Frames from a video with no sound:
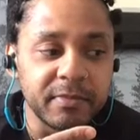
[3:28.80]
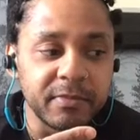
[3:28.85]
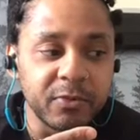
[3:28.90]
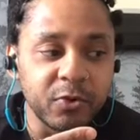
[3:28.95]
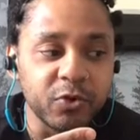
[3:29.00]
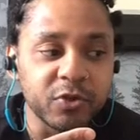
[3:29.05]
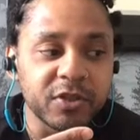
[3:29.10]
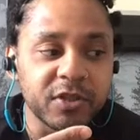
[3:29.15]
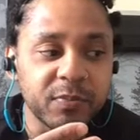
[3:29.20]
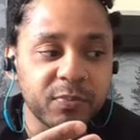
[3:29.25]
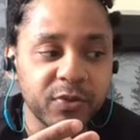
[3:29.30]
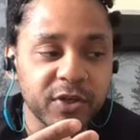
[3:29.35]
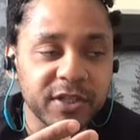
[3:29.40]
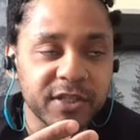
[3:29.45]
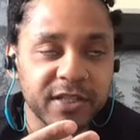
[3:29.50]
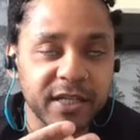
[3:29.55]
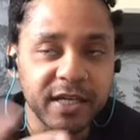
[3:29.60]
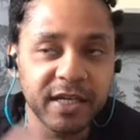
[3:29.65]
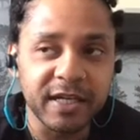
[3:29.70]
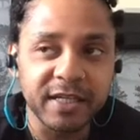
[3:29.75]
suppressed
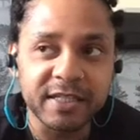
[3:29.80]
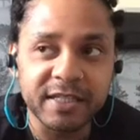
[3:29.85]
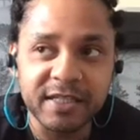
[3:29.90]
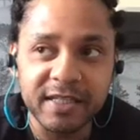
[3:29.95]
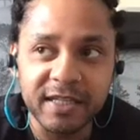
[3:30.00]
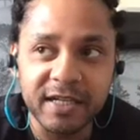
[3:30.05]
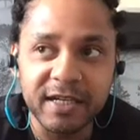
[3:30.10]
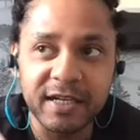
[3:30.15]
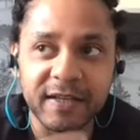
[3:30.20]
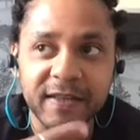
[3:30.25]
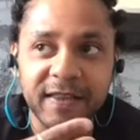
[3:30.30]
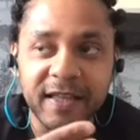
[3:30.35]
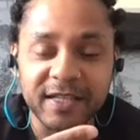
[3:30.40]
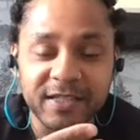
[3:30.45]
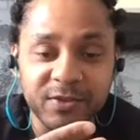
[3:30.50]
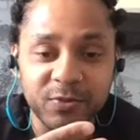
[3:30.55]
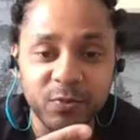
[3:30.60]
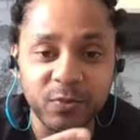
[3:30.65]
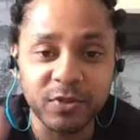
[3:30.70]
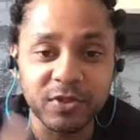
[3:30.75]
it is, that's
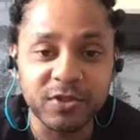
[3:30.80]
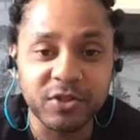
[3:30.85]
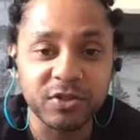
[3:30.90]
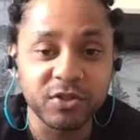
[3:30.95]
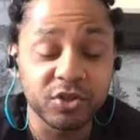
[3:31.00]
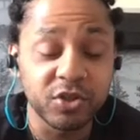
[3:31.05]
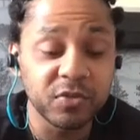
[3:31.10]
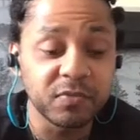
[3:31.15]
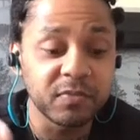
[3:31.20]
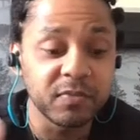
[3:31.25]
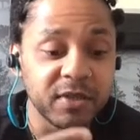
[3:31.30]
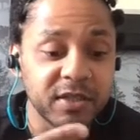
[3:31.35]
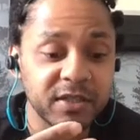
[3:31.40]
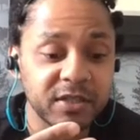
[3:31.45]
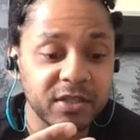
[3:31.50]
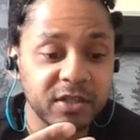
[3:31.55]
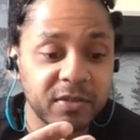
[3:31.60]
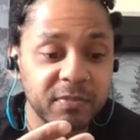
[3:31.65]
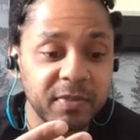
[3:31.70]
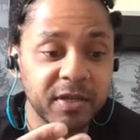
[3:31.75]
what is going
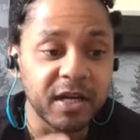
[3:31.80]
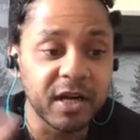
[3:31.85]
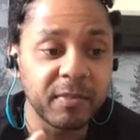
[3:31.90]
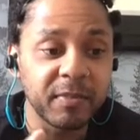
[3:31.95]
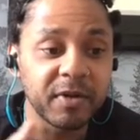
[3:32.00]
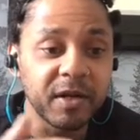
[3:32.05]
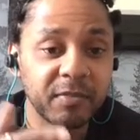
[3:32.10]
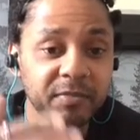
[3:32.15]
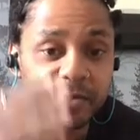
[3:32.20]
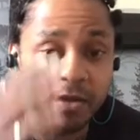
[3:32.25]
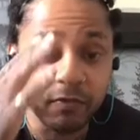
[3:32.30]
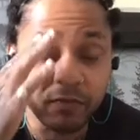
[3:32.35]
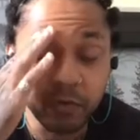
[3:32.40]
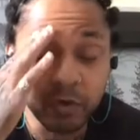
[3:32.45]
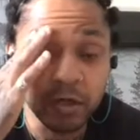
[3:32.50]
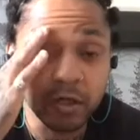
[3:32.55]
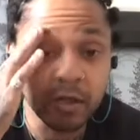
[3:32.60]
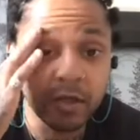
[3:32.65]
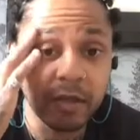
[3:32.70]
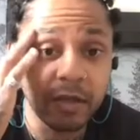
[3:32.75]
to be coming up. So
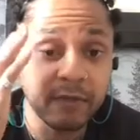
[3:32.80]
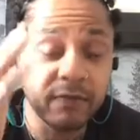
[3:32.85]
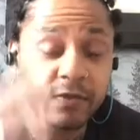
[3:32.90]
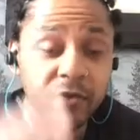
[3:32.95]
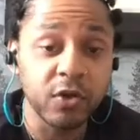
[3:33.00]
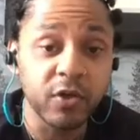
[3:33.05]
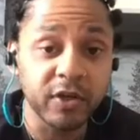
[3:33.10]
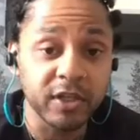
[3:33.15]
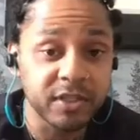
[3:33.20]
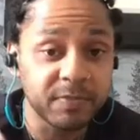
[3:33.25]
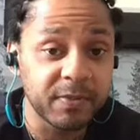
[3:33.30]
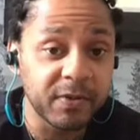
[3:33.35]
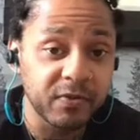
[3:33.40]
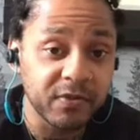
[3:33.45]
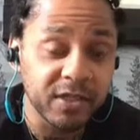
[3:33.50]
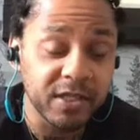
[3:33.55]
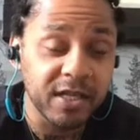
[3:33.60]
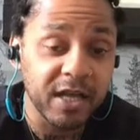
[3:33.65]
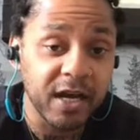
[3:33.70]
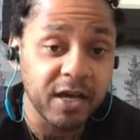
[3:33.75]
if you're experiencing
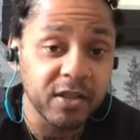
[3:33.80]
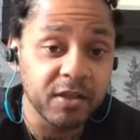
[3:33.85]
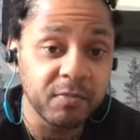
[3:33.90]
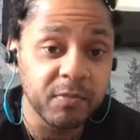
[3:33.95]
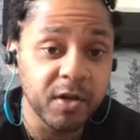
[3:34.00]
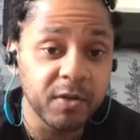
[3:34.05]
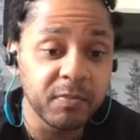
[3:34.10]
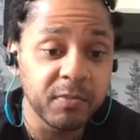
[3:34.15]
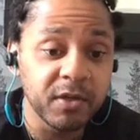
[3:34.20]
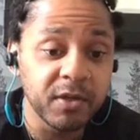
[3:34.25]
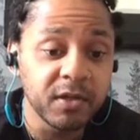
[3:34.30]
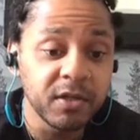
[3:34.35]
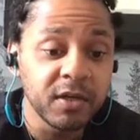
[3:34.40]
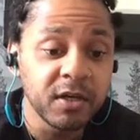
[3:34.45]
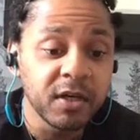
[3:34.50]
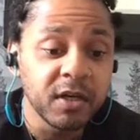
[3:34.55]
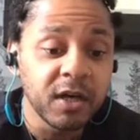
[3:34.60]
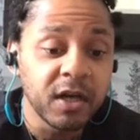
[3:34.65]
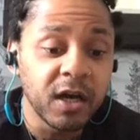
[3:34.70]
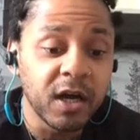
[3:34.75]
that at the moment,
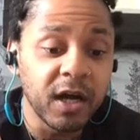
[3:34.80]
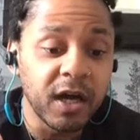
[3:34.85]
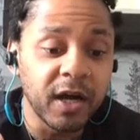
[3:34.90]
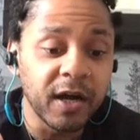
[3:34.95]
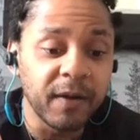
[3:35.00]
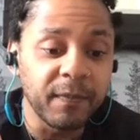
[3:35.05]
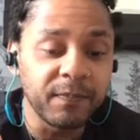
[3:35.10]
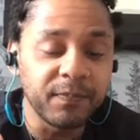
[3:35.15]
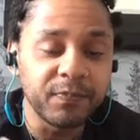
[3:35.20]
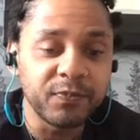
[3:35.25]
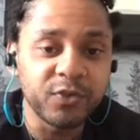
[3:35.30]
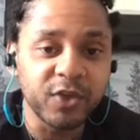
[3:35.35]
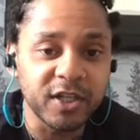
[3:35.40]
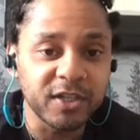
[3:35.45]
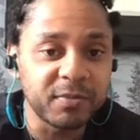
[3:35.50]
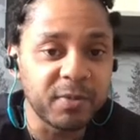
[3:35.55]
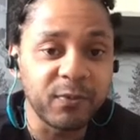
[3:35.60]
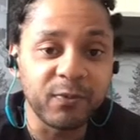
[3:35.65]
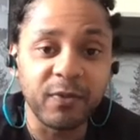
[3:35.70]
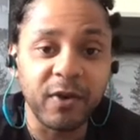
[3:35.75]
try to
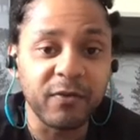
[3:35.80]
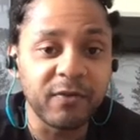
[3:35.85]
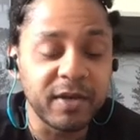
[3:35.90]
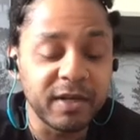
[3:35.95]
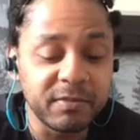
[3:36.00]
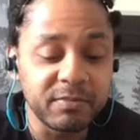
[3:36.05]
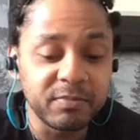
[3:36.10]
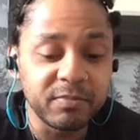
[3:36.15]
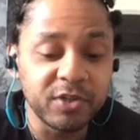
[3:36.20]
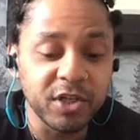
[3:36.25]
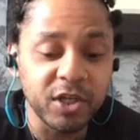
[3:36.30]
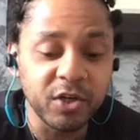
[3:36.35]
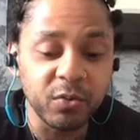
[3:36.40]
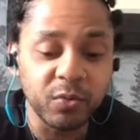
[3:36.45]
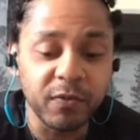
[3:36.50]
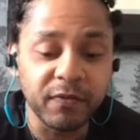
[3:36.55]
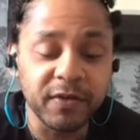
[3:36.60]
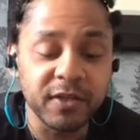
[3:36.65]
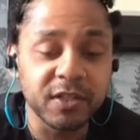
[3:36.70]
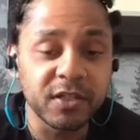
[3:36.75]
be very gentle with
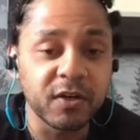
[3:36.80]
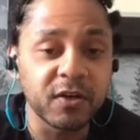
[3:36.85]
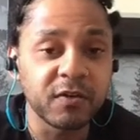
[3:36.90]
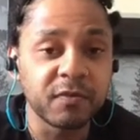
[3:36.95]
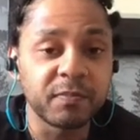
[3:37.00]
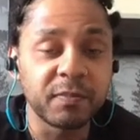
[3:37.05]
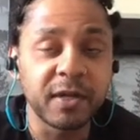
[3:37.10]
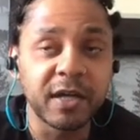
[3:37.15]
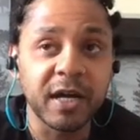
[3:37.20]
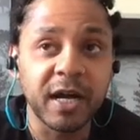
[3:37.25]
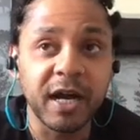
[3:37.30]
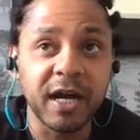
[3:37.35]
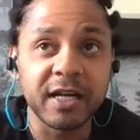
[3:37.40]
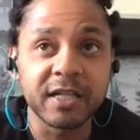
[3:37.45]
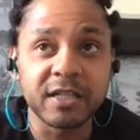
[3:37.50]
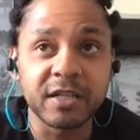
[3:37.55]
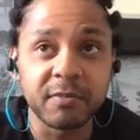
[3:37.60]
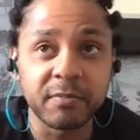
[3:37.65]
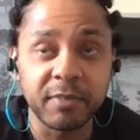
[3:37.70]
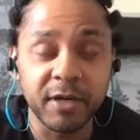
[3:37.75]
yourself, be kind,
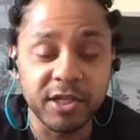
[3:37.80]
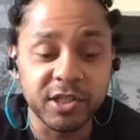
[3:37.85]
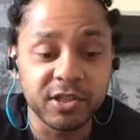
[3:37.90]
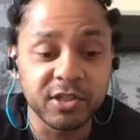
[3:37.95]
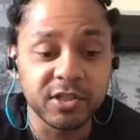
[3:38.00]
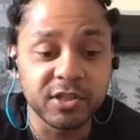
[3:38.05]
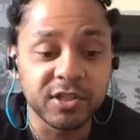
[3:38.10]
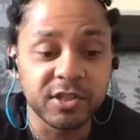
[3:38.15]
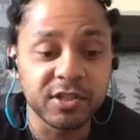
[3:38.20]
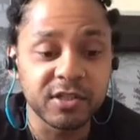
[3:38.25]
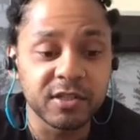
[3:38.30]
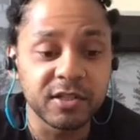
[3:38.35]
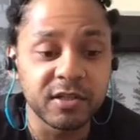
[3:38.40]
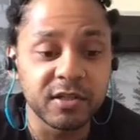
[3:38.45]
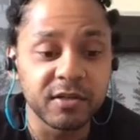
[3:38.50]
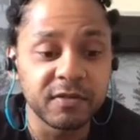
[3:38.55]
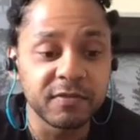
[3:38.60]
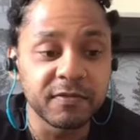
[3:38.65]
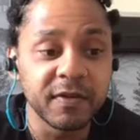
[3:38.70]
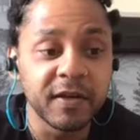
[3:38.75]
compassionate to
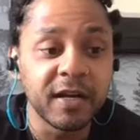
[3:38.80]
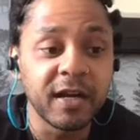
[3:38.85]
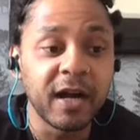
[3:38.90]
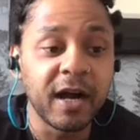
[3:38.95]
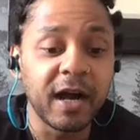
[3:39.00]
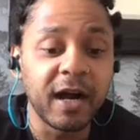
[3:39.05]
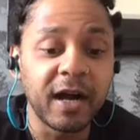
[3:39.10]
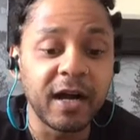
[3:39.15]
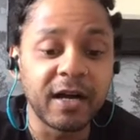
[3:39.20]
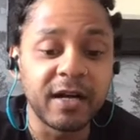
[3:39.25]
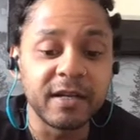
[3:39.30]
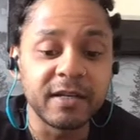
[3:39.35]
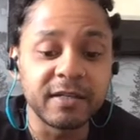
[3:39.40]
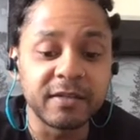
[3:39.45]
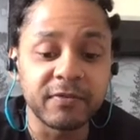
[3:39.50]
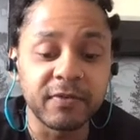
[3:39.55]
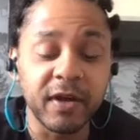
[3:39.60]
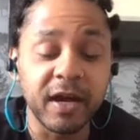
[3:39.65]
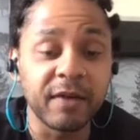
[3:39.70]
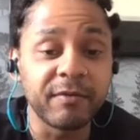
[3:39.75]
yourself. And if
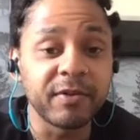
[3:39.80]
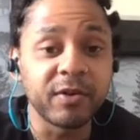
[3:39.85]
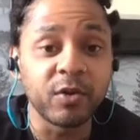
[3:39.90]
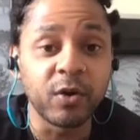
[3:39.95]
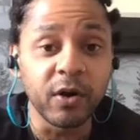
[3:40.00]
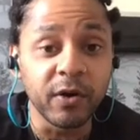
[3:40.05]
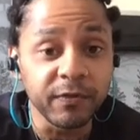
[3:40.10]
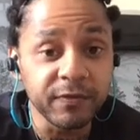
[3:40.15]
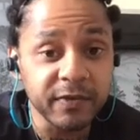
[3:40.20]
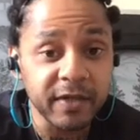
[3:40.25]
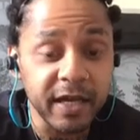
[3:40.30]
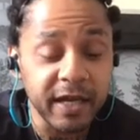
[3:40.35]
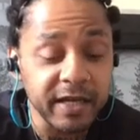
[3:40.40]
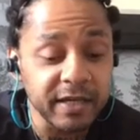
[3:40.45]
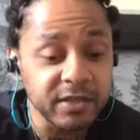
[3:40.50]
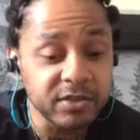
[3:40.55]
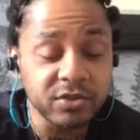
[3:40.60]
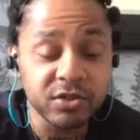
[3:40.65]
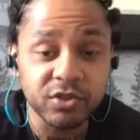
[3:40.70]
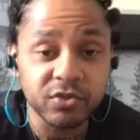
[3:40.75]
you're having off days,
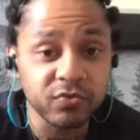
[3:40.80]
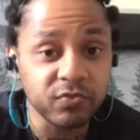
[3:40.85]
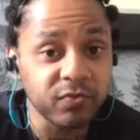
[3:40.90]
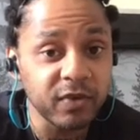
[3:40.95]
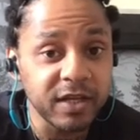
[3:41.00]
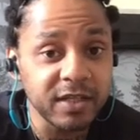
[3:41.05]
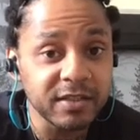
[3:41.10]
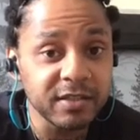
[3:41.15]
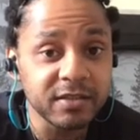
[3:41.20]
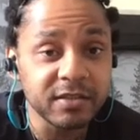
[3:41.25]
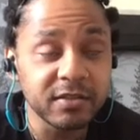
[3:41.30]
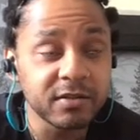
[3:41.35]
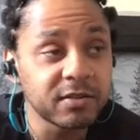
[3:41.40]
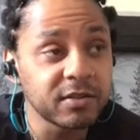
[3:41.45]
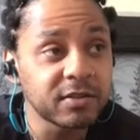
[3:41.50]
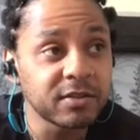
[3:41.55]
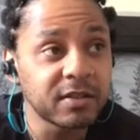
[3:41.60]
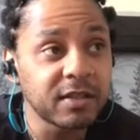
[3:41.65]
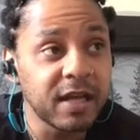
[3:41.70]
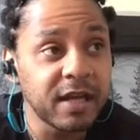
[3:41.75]
just rest,
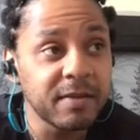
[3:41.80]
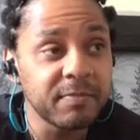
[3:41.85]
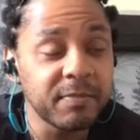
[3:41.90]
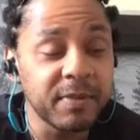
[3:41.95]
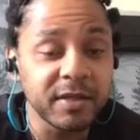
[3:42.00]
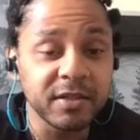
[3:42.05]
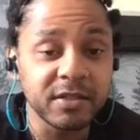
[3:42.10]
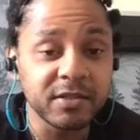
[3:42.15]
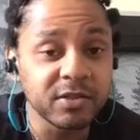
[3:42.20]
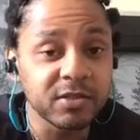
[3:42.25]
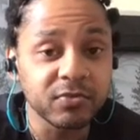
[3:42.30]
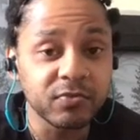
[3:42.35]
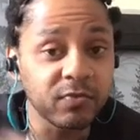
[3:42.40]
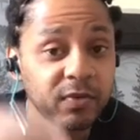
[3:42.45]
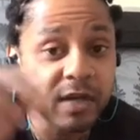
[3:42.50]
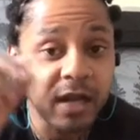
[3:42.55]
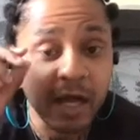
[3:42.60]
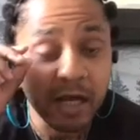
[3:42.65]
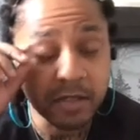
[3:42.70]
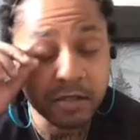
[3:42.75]
just lay in bed and just
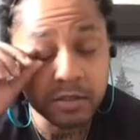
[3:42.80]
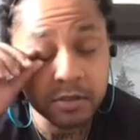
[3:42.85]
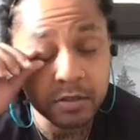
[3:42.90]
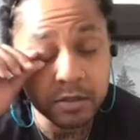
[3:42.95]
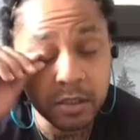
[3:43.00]
relax.